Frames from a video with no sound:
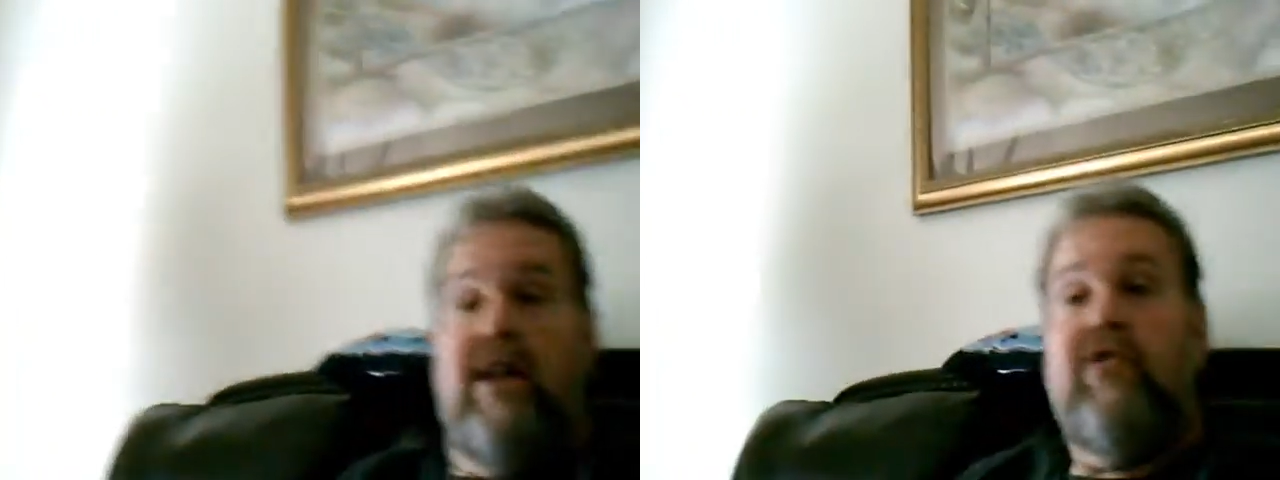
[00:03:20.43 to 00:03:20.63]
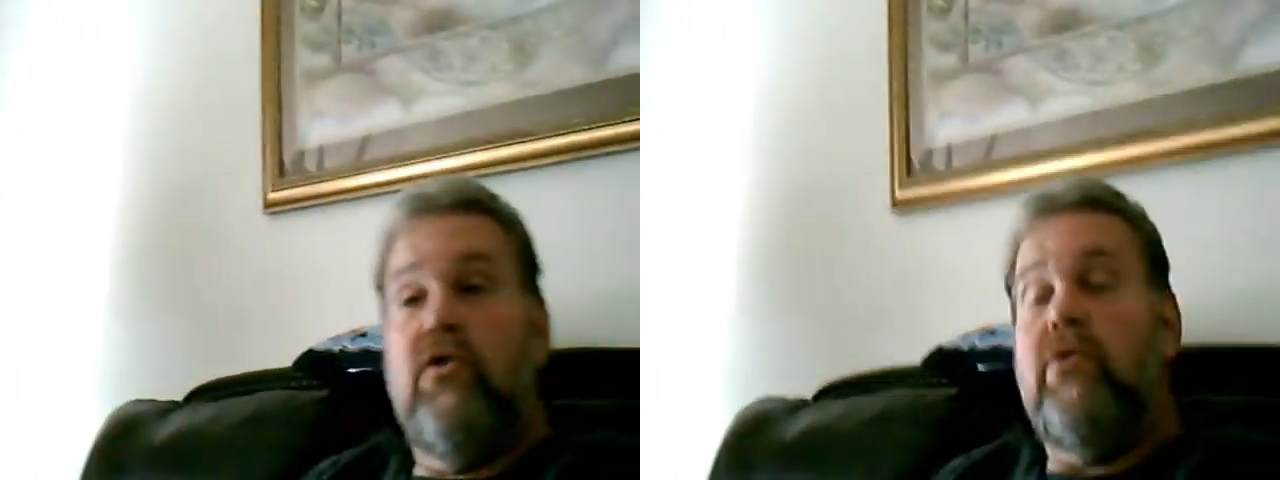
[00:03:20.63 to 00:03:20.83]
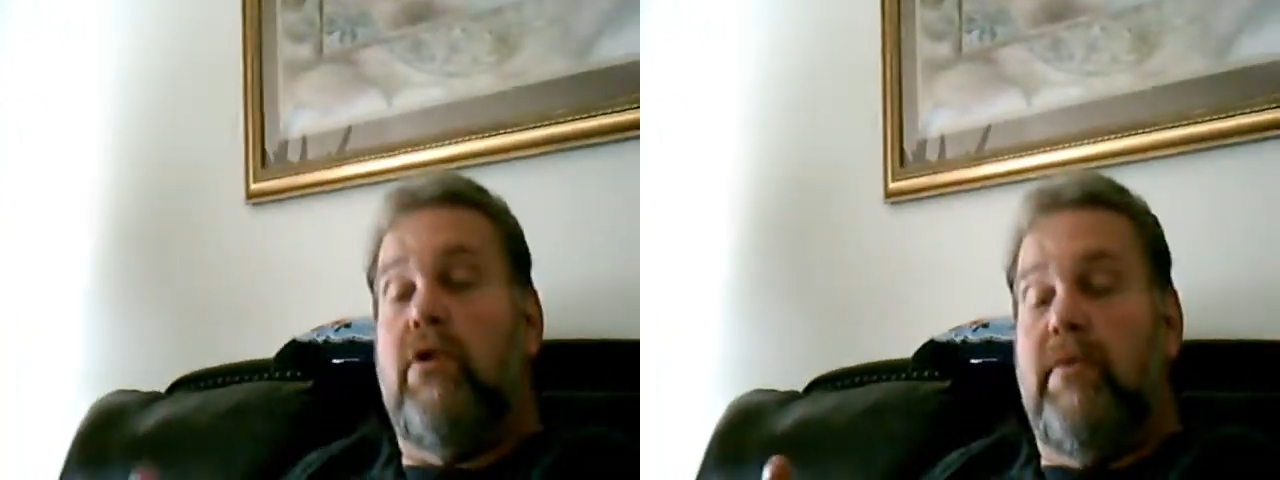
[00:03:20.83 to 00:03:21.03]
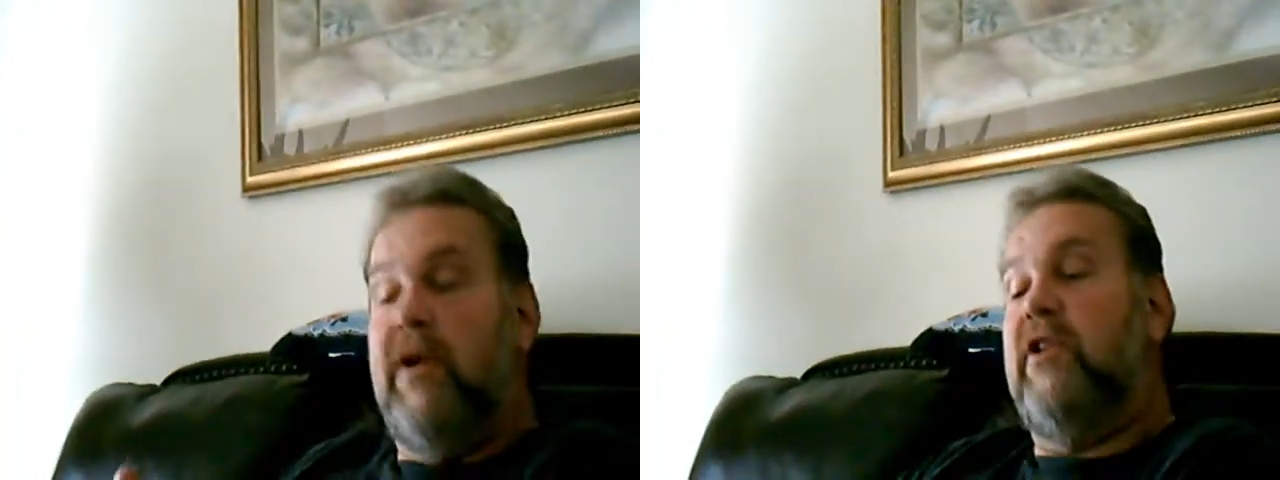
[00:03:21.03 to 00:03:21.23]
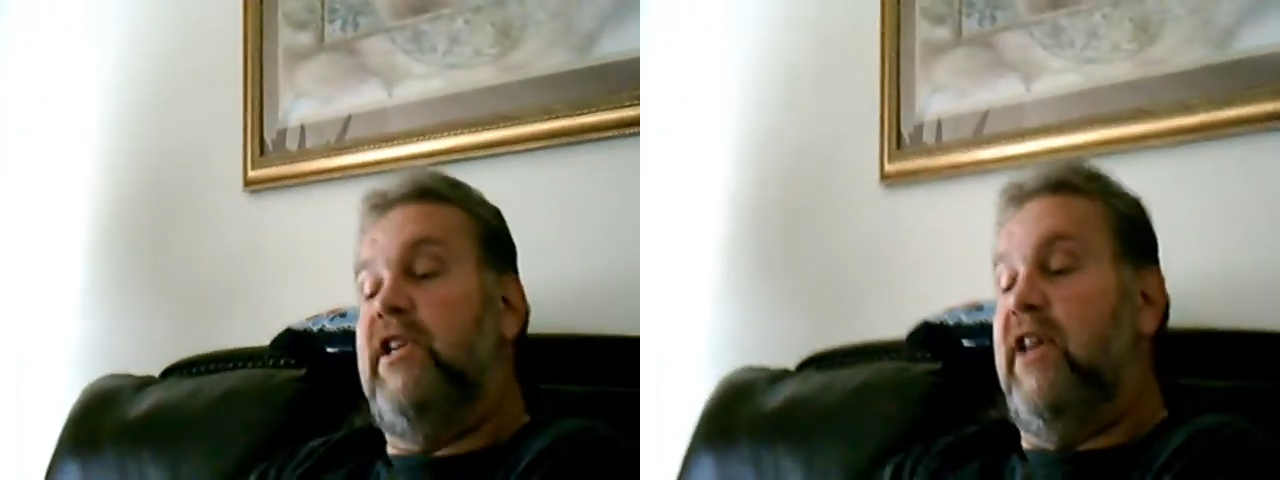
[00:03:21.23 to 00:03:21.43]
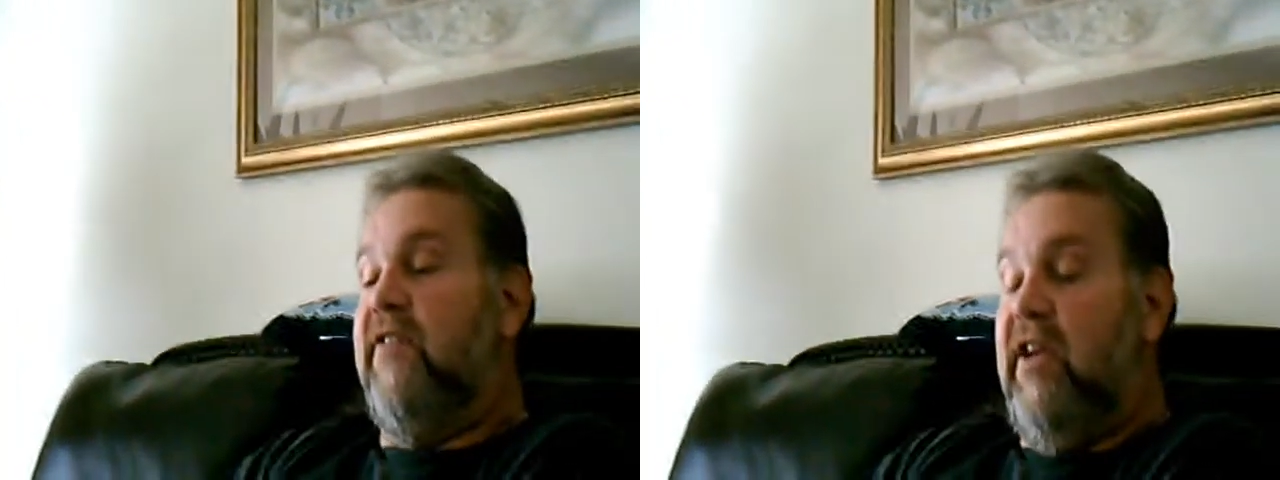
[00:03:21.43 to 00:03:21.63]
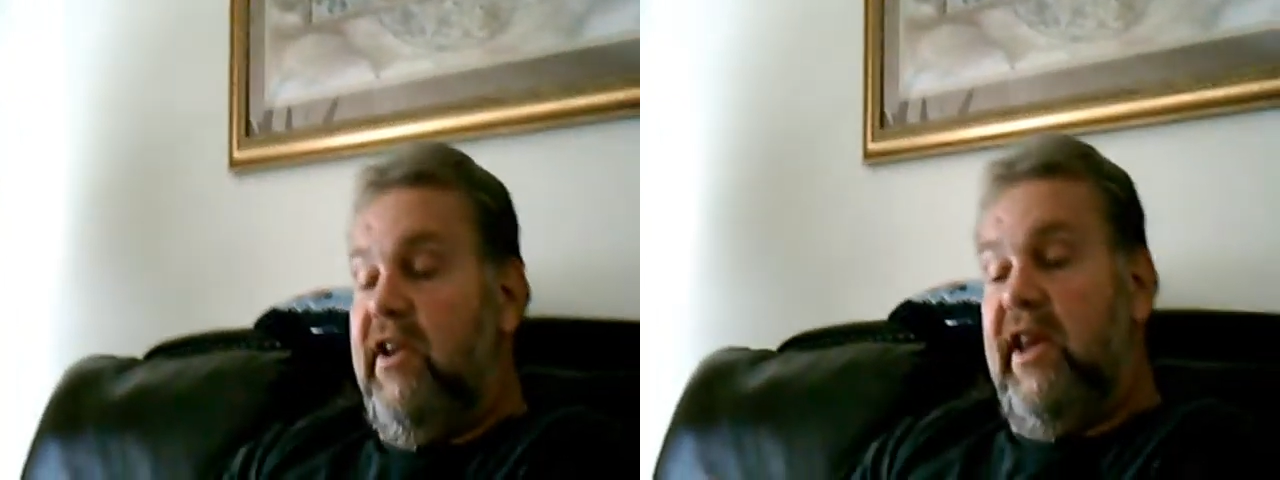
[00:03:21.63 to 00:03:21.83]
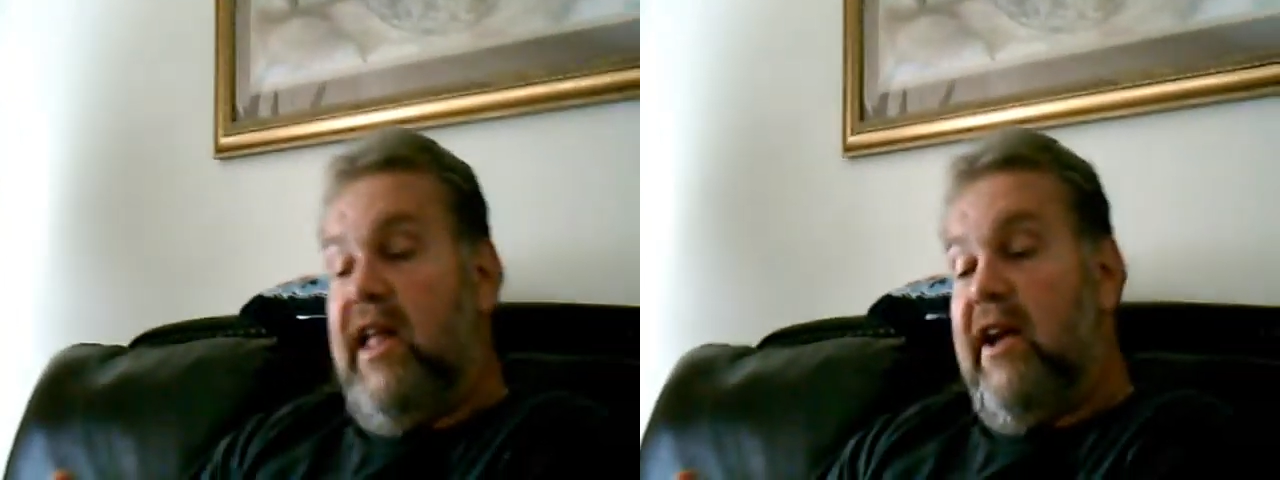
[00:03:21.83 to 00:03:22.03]
And it's cool because you
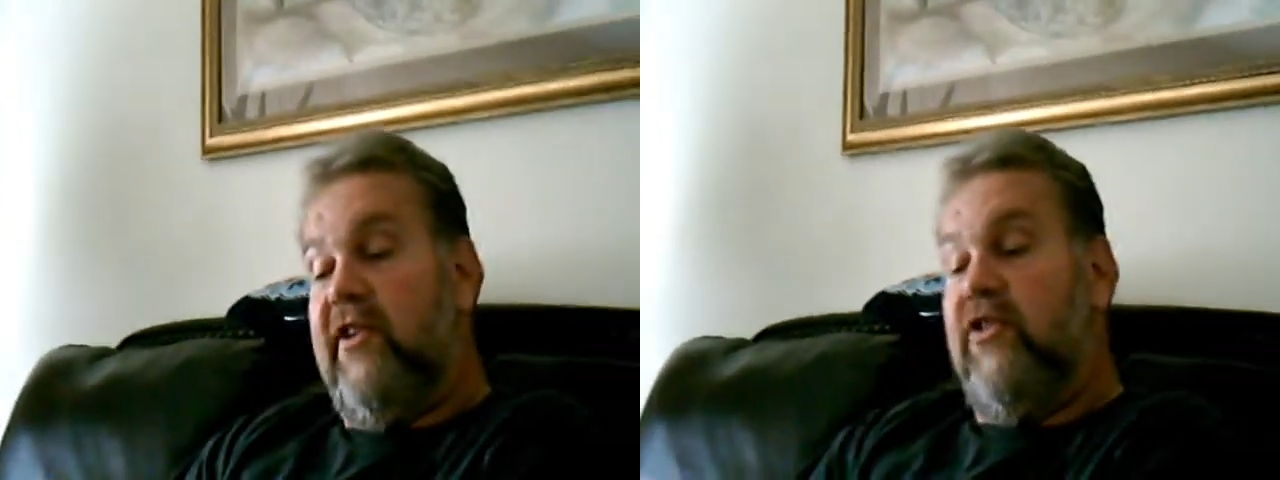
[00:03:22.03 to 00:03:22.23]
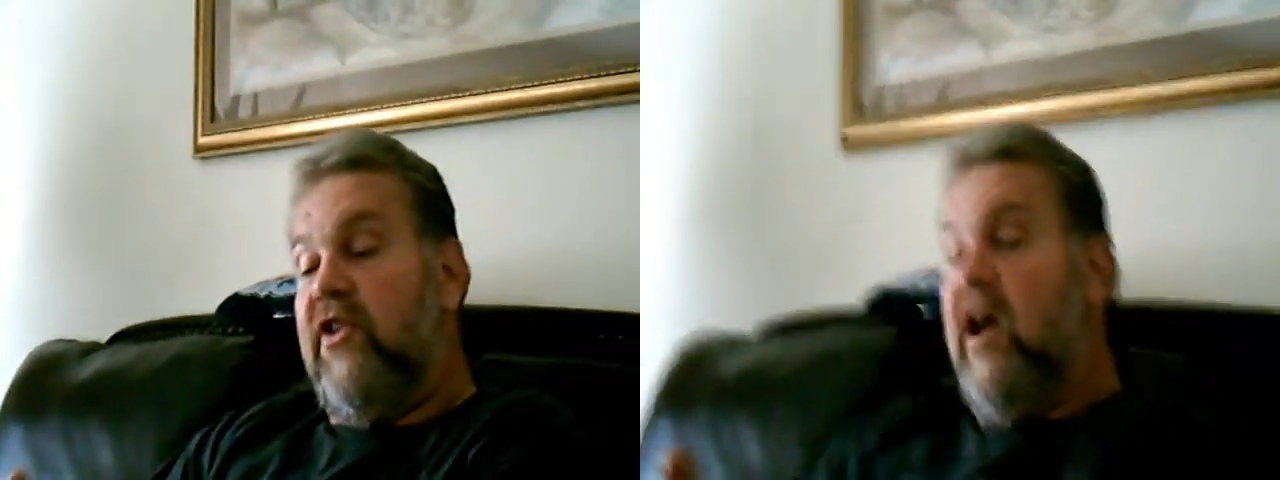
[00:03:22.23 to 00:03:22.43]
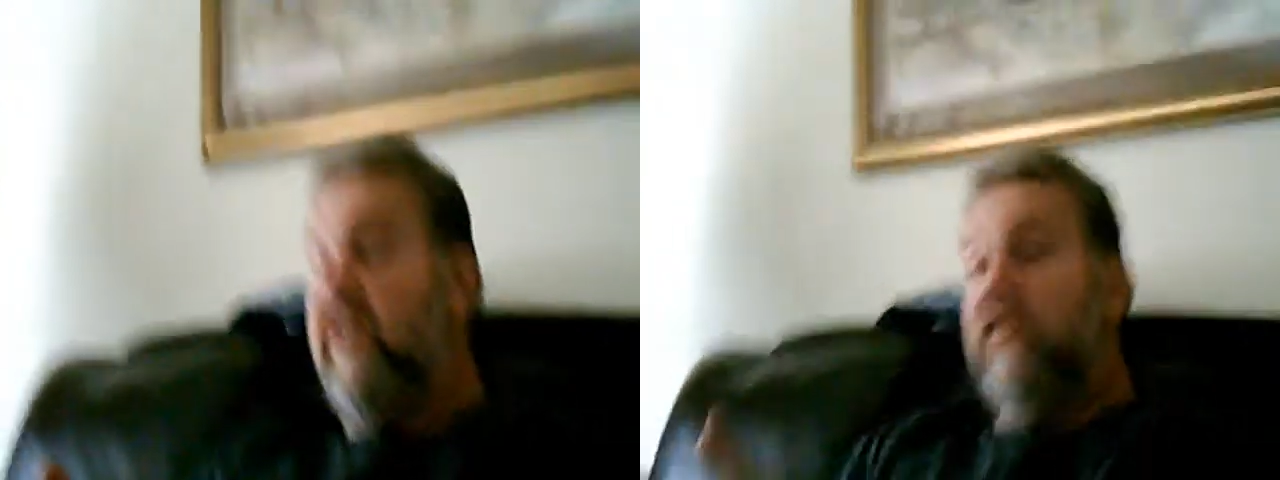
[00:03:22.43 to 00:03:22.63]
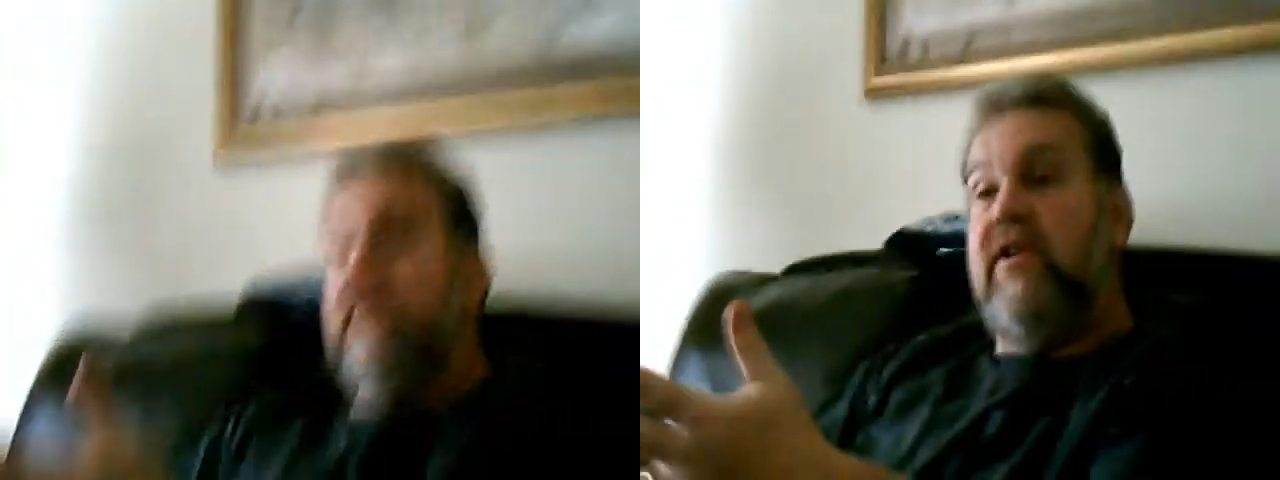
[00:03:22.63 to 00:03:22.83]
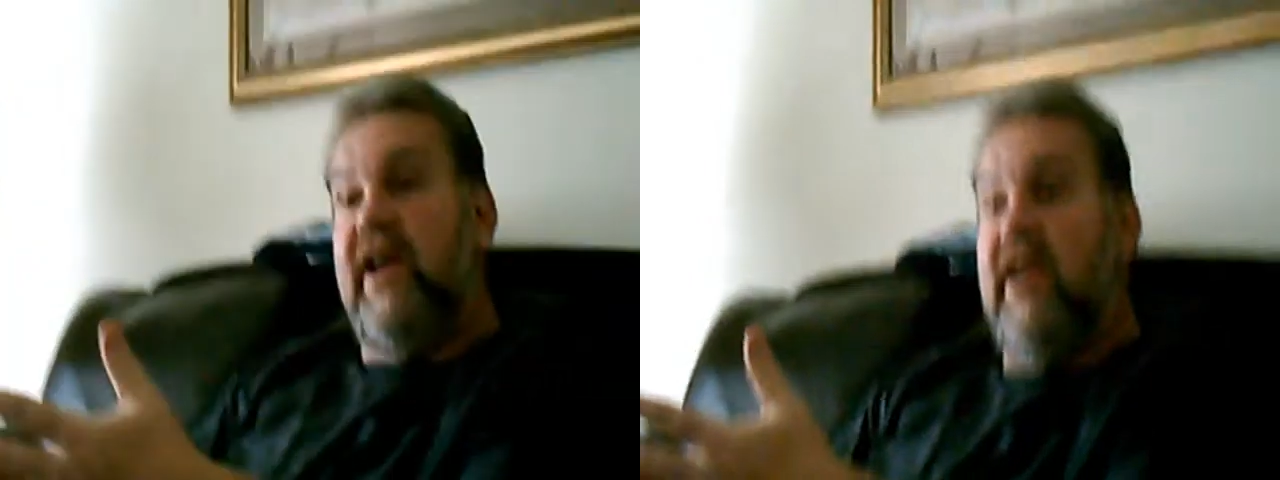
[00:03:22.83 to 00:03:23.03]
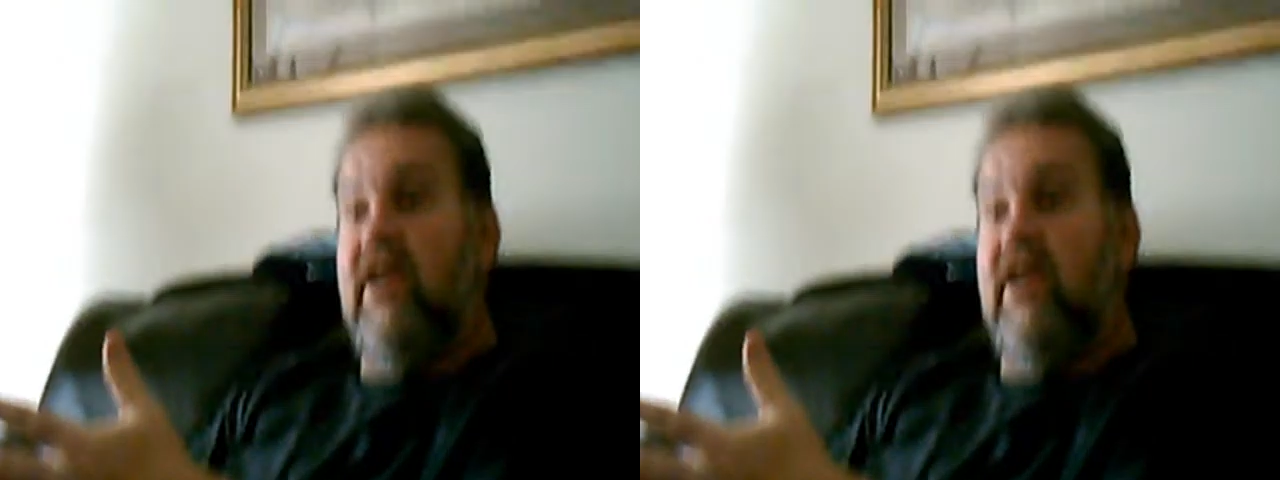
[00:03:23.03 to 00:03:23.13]
get an exerciser,